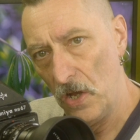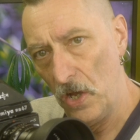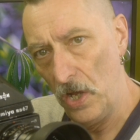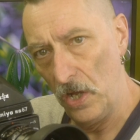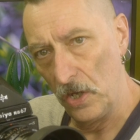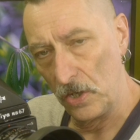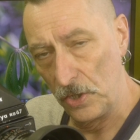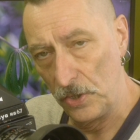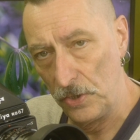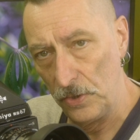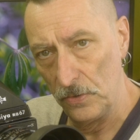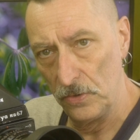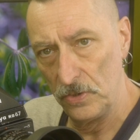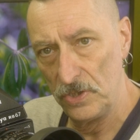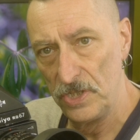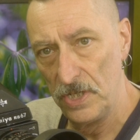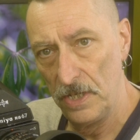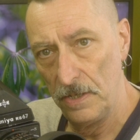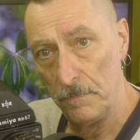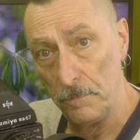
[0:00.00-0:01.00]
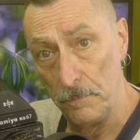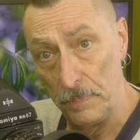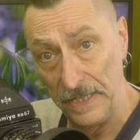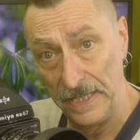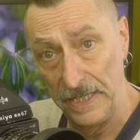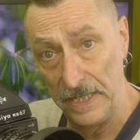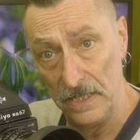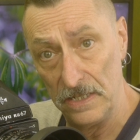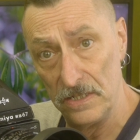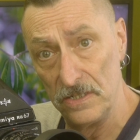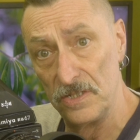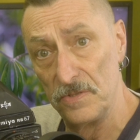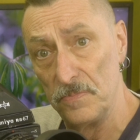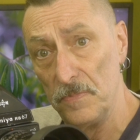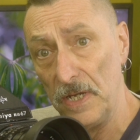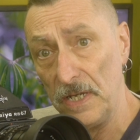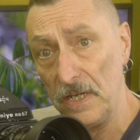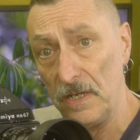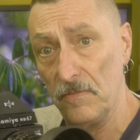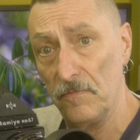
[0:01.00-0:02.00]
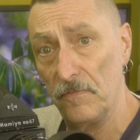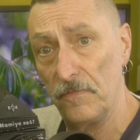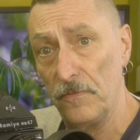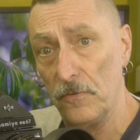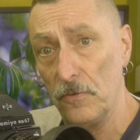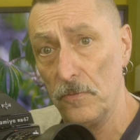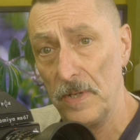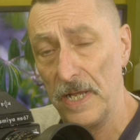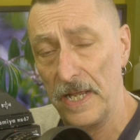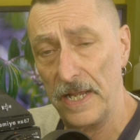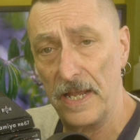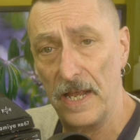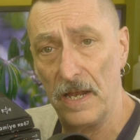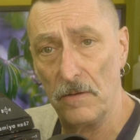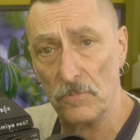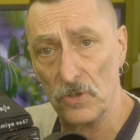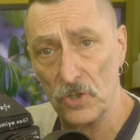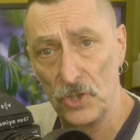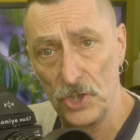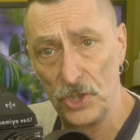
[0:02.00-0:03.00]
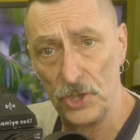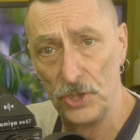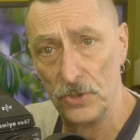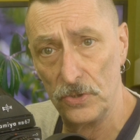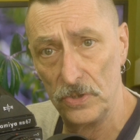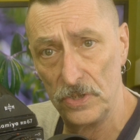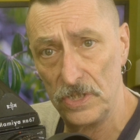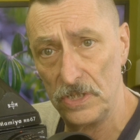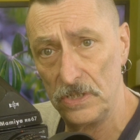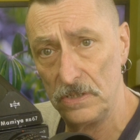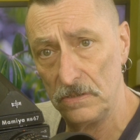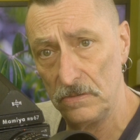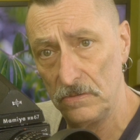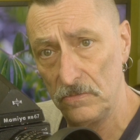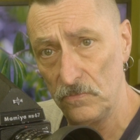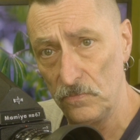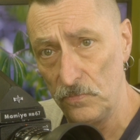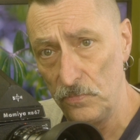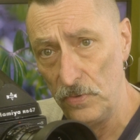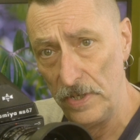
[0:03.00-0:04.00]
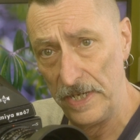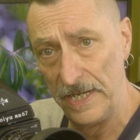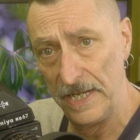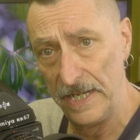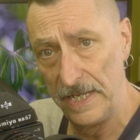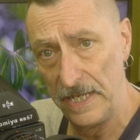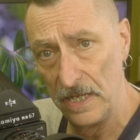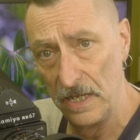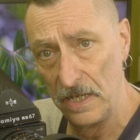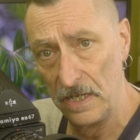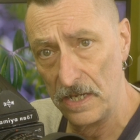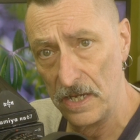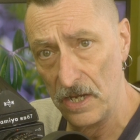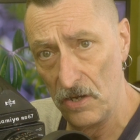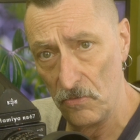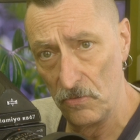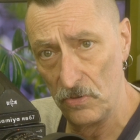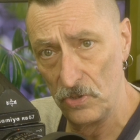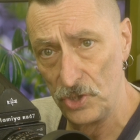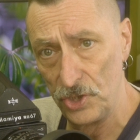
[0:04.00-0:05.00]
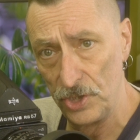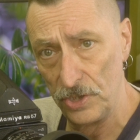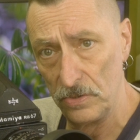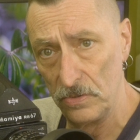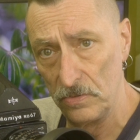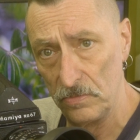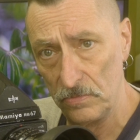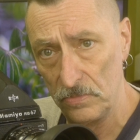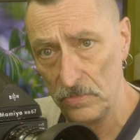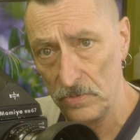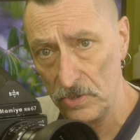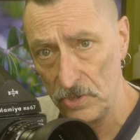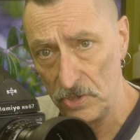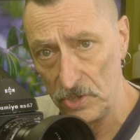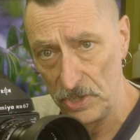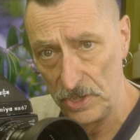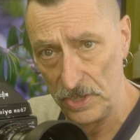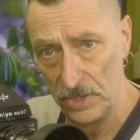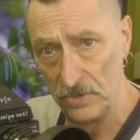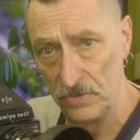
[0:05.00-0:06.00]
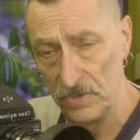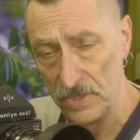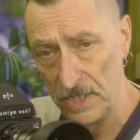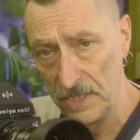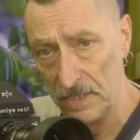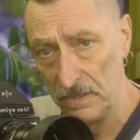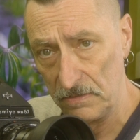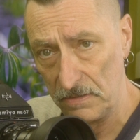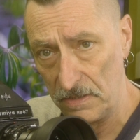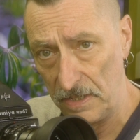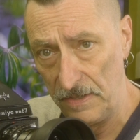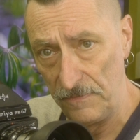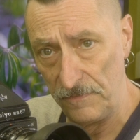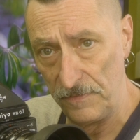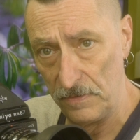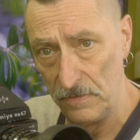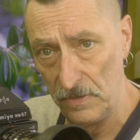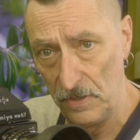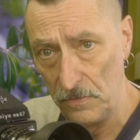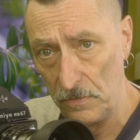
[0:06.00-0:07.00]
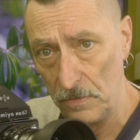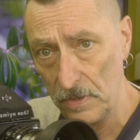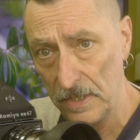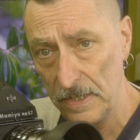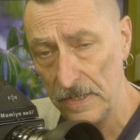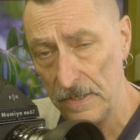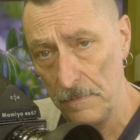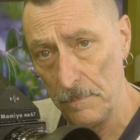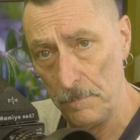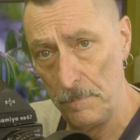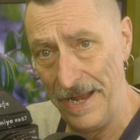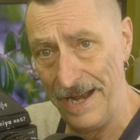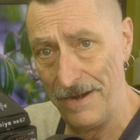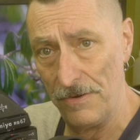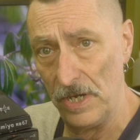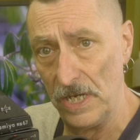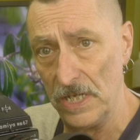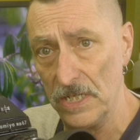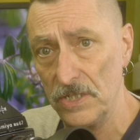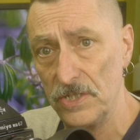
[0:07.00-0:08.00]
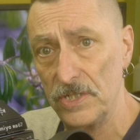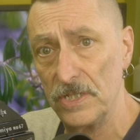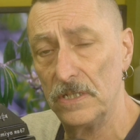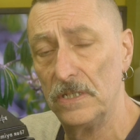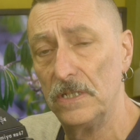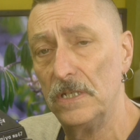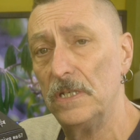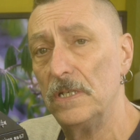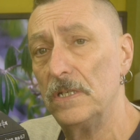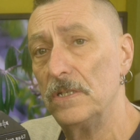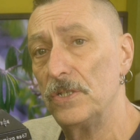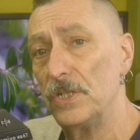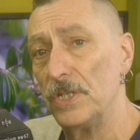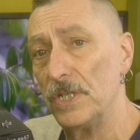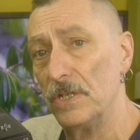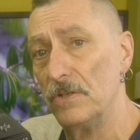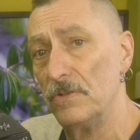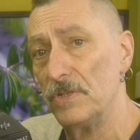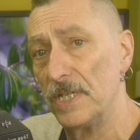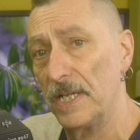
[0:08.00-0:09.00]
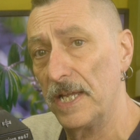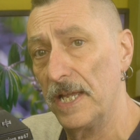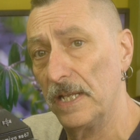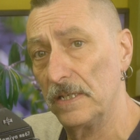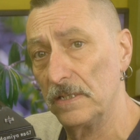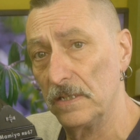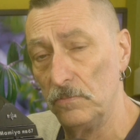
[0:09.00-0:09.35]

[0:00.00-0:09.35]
A good beginner's medium format camera should really encourage you to use it and give you no barriers to using it.